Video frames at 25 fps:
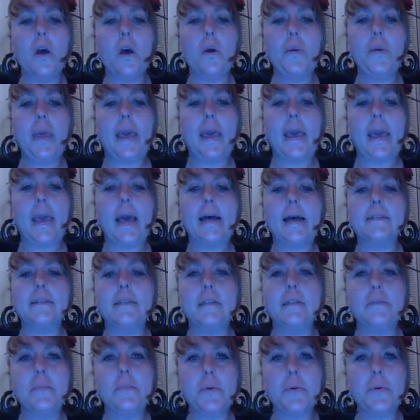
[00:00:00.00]
Okay, as
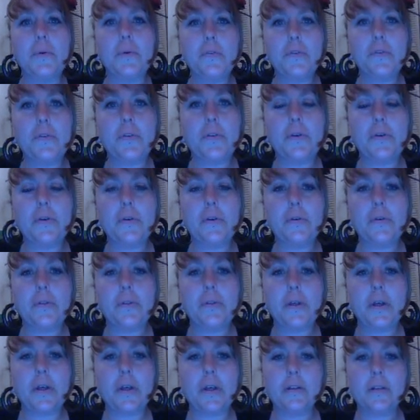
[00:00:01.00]
you move through
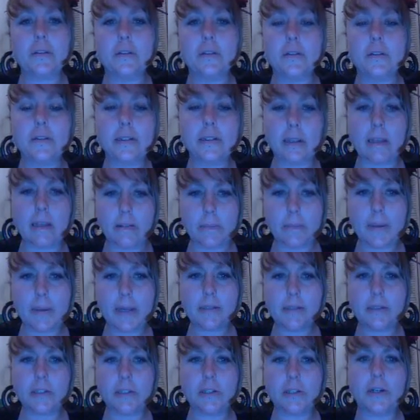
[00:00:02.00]
the syllabus,